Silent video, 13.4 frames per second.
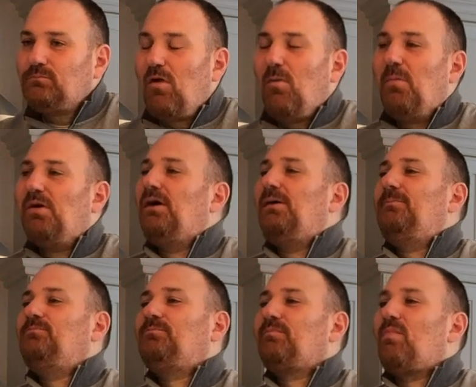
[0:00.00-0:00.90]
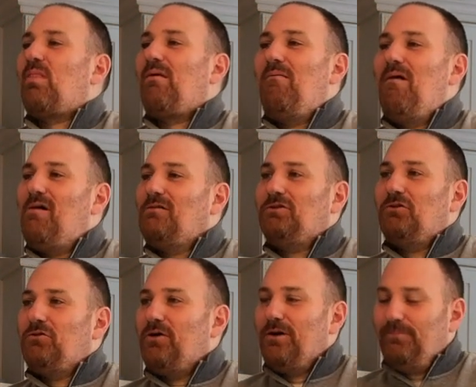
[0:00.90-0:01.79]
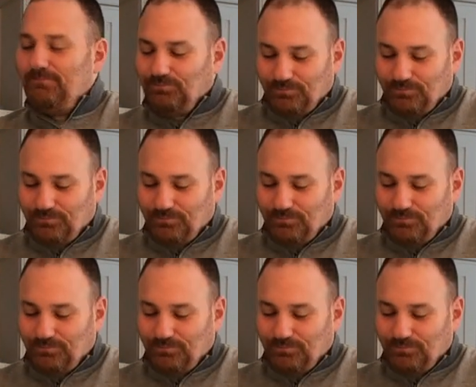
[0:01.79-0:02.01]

Oh my god, that's so good.